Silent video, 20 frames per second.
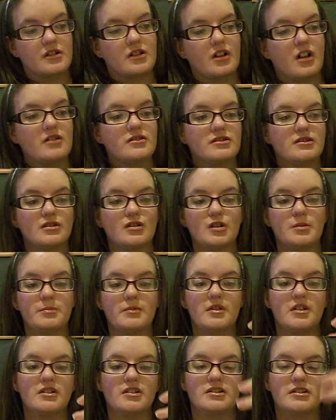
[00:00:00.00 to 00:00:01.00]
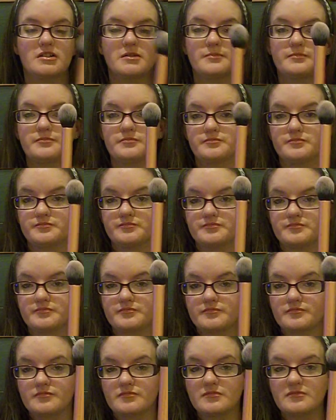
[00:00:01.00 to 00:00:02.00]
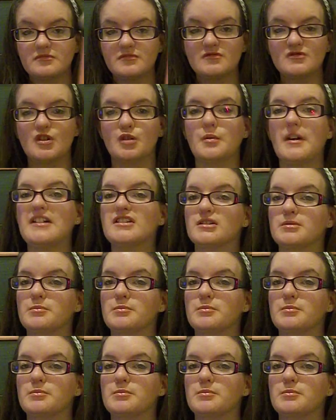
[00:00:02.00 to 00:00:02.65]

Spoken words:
contour brush, quite